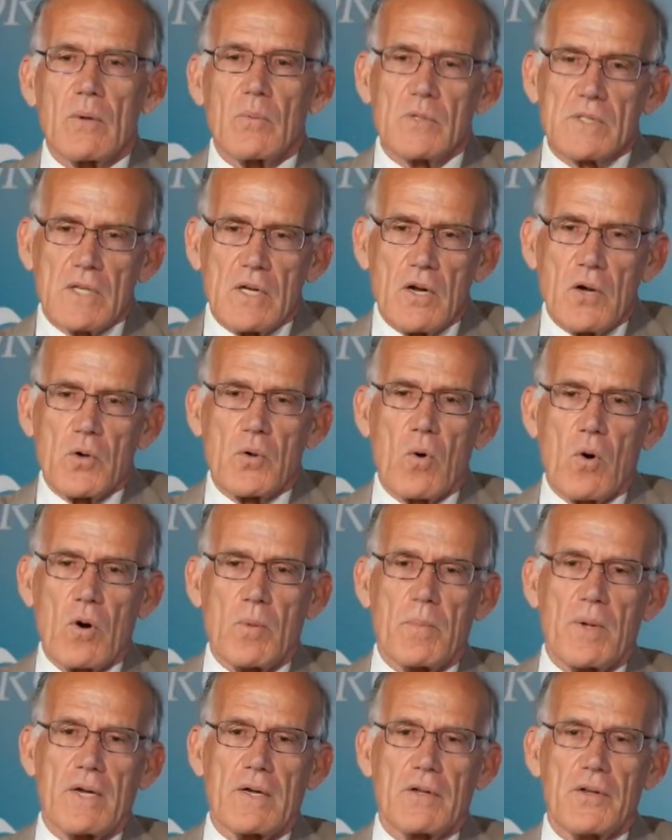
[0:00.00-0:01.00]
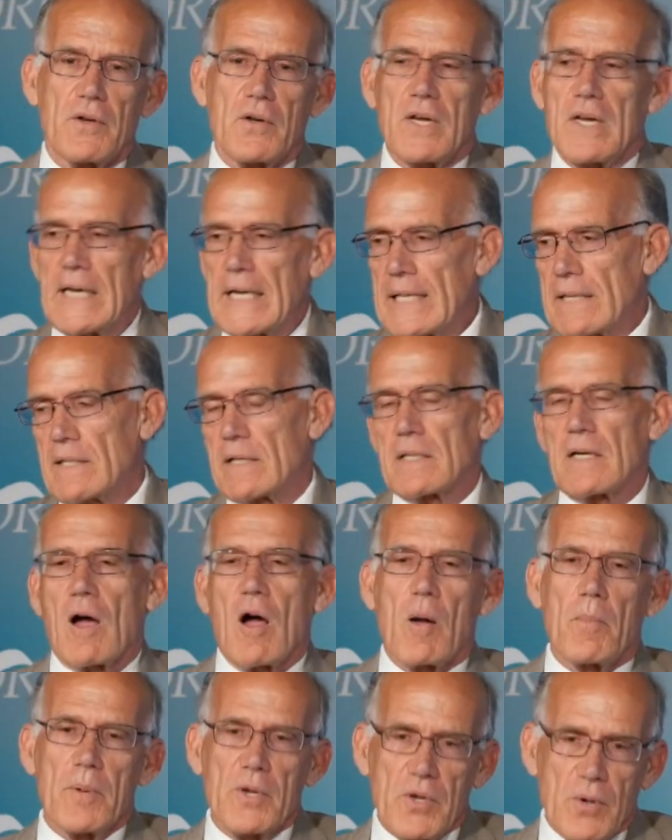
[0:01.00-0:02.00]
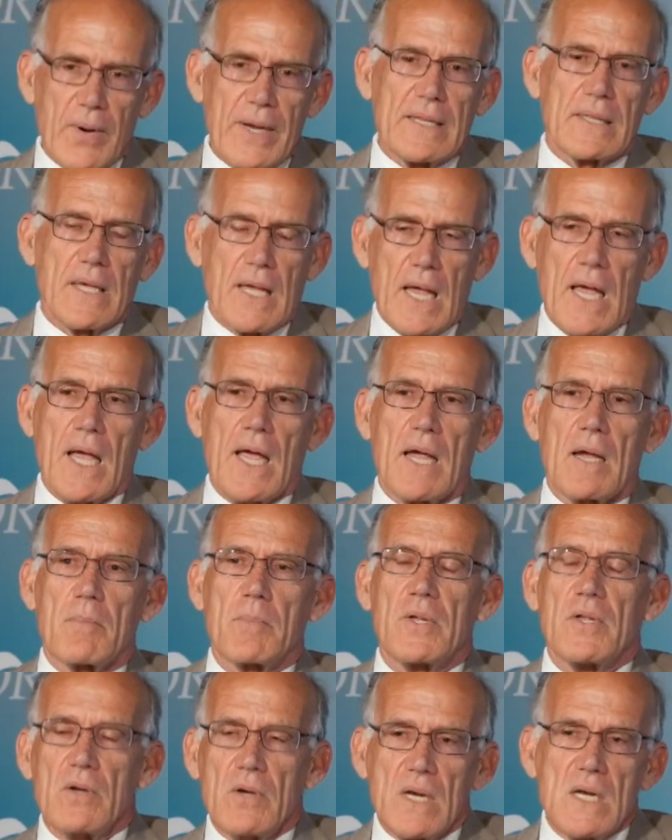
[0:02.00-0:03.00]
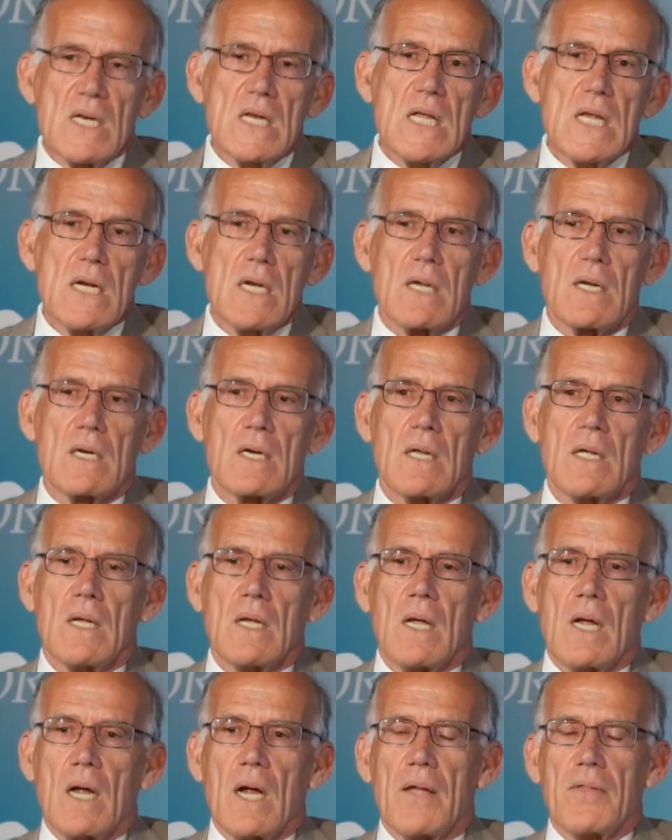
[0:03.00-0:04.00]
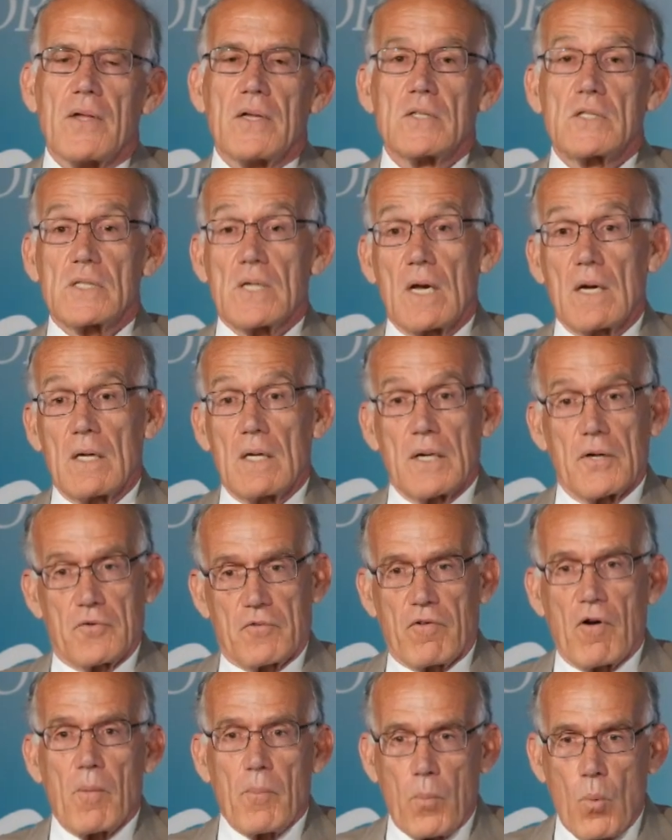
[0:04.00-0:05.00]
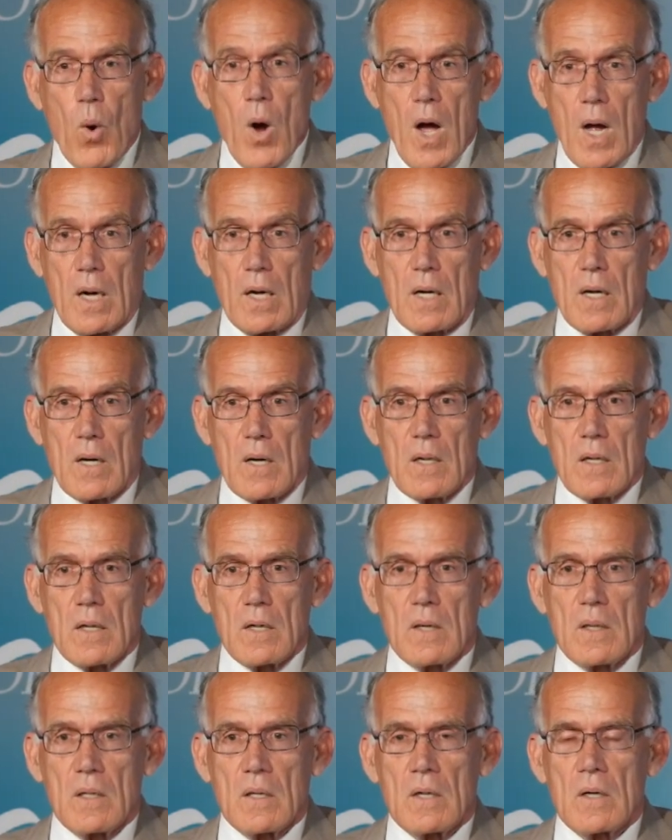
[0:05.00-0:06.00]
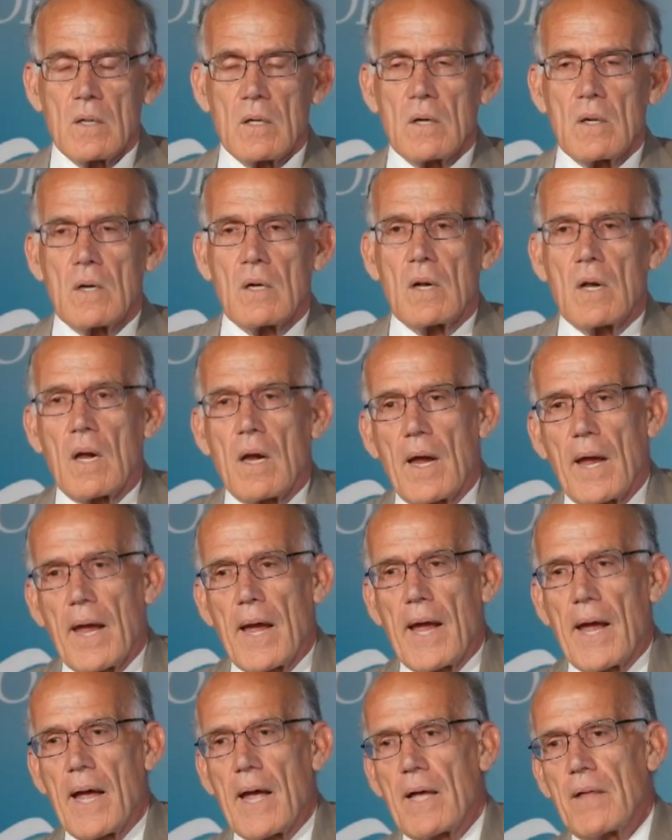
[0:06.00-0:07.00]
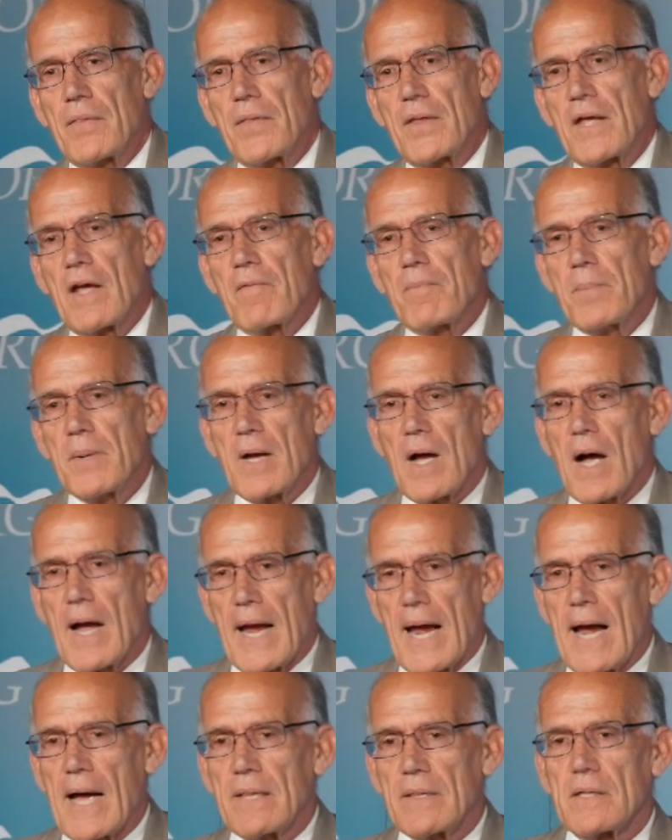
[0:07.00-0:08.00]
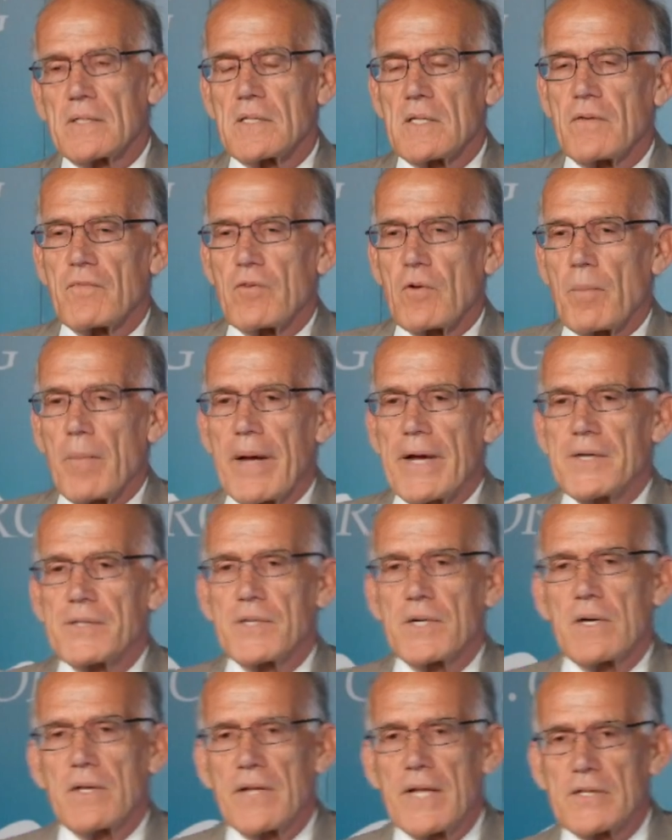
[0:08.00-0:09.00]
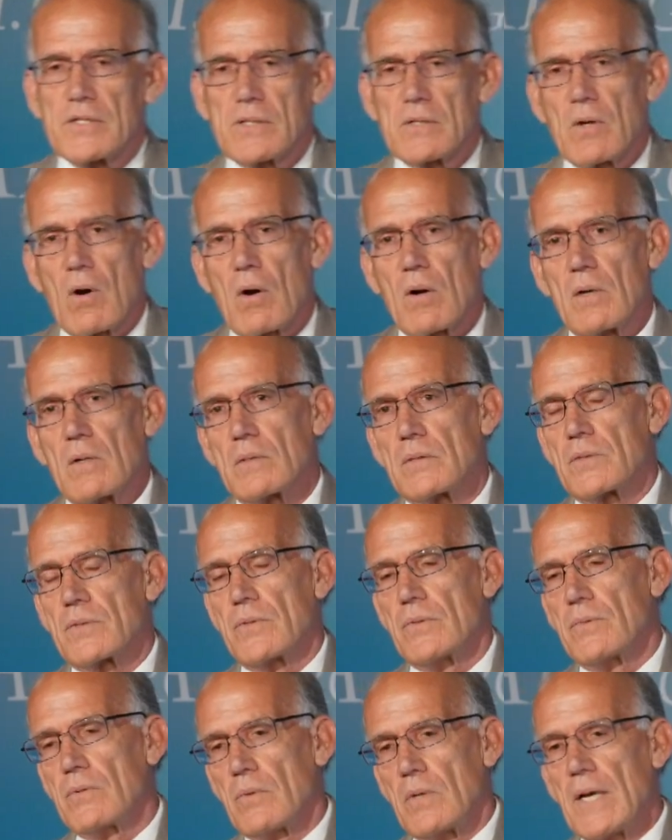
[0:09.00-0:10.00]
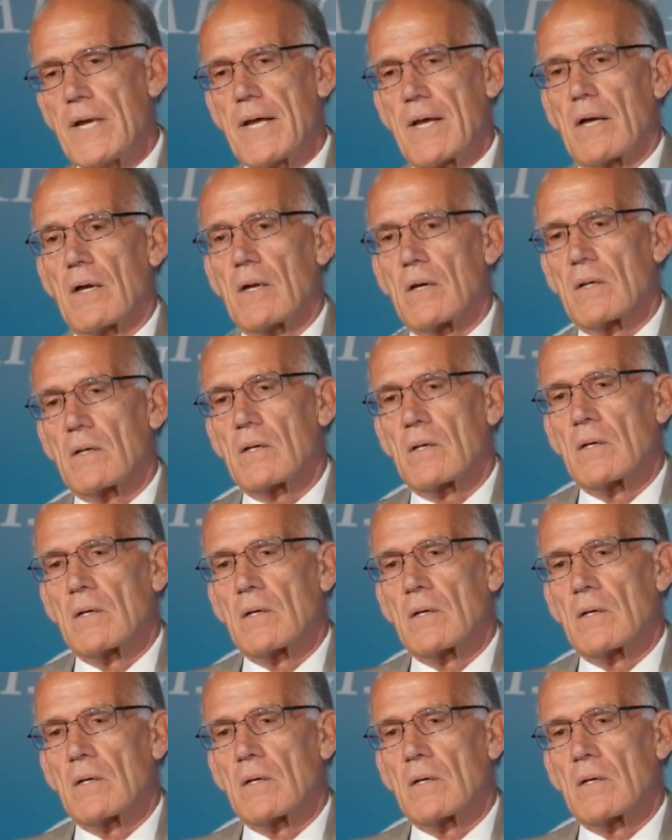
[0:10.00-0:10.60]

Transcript: It was an adornment. You didn't eat the topping, you ate the cake, but you didn't eat it. And then suddenly Trump won. And the FBI had this information and they started to leak it.